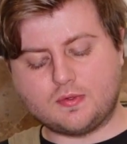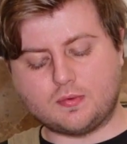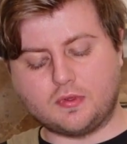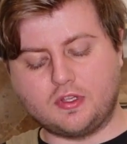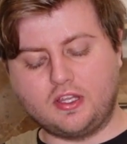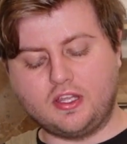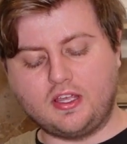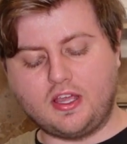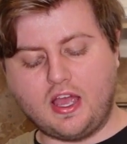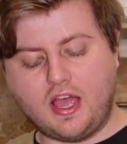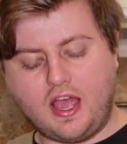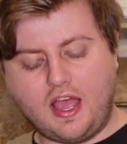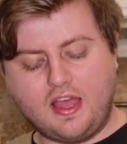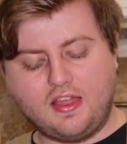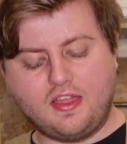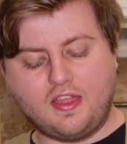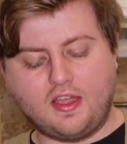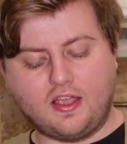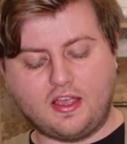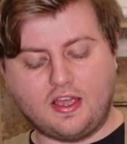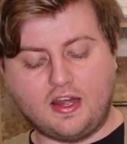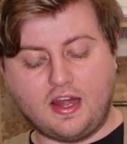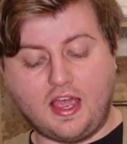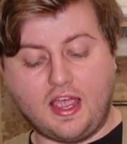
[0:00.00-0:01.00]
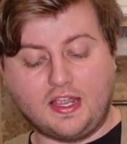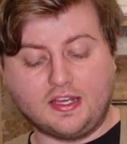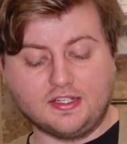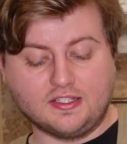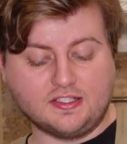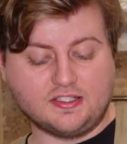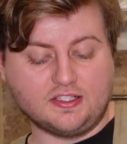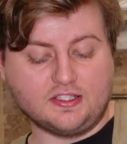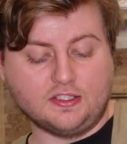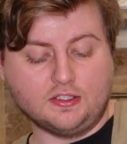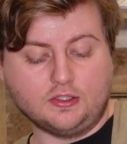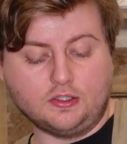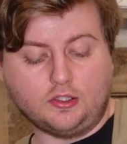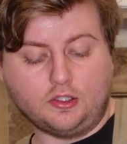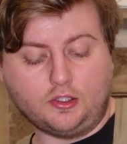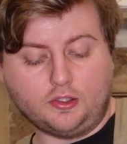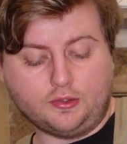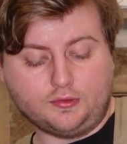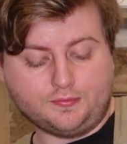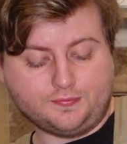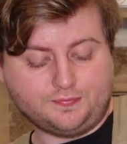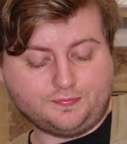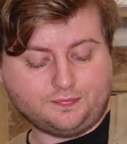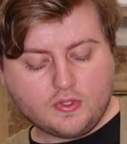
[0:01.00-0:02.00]
really, I think, an
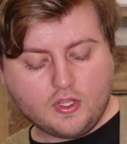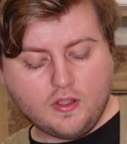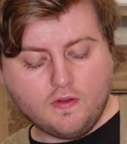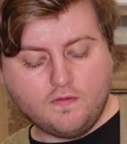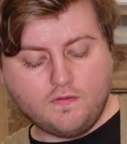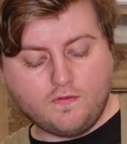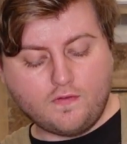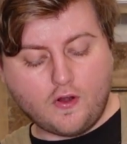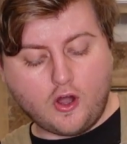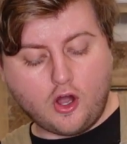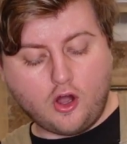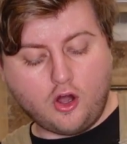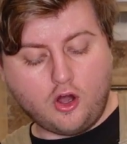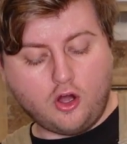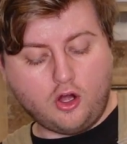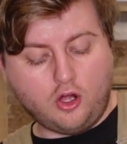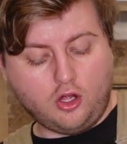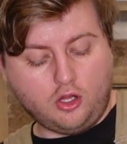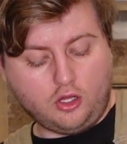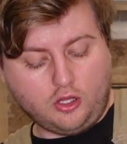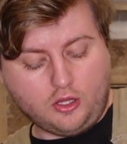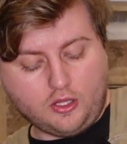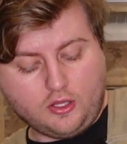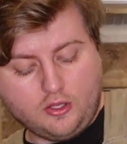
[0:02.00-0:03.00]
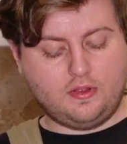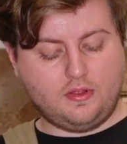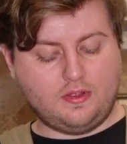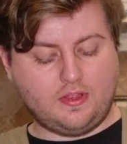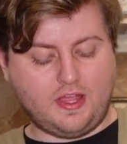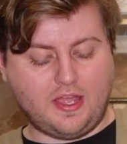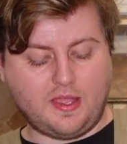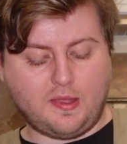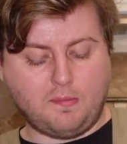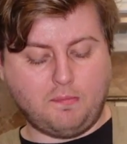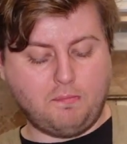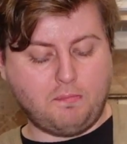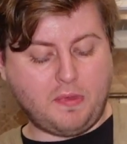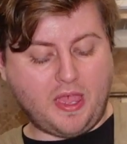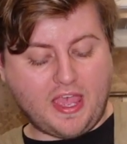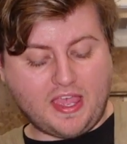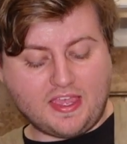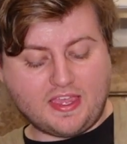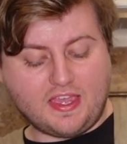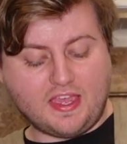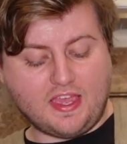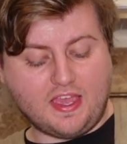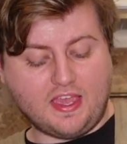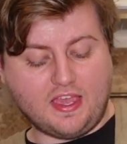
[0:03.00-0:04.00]
ideal fall like
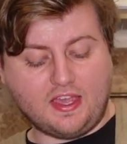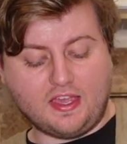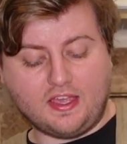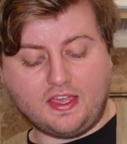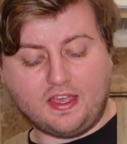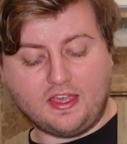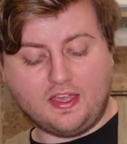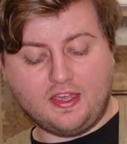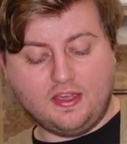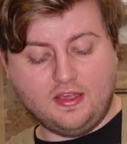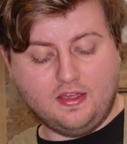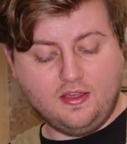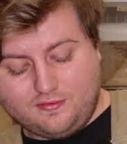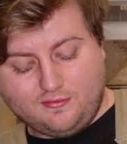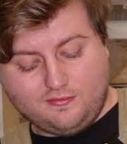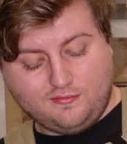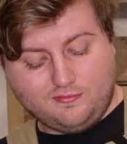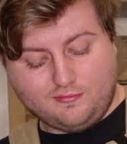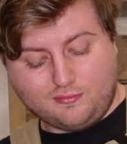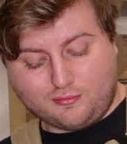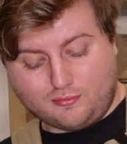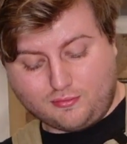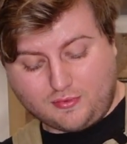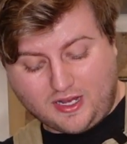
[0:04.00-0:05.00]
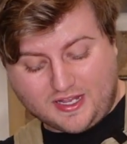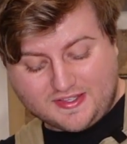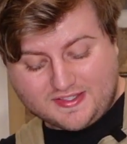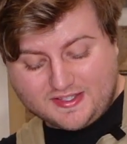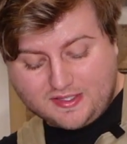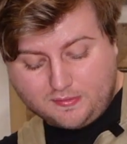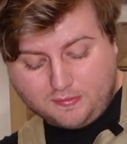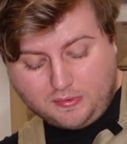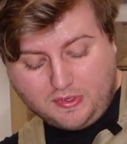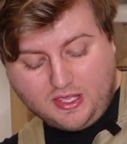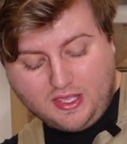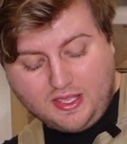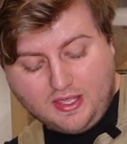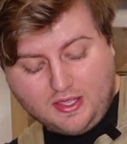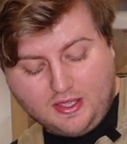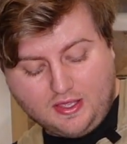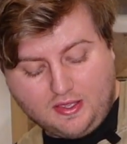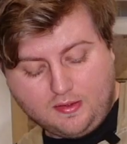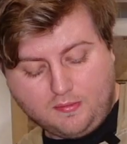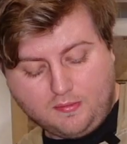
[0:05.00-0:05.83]
baking recipe